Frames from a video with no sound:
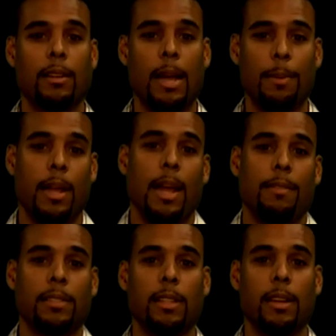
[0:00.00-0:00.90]
Happy to have
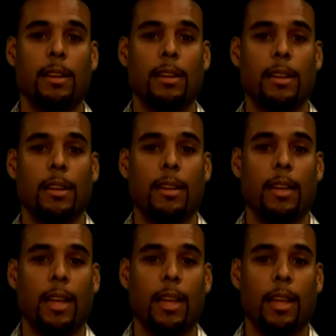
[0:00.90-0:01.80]
us there,
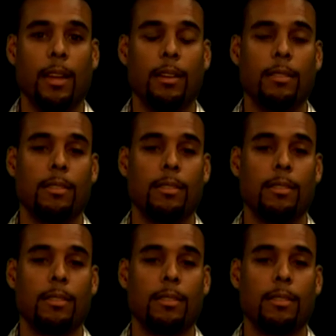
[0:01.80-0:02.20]
and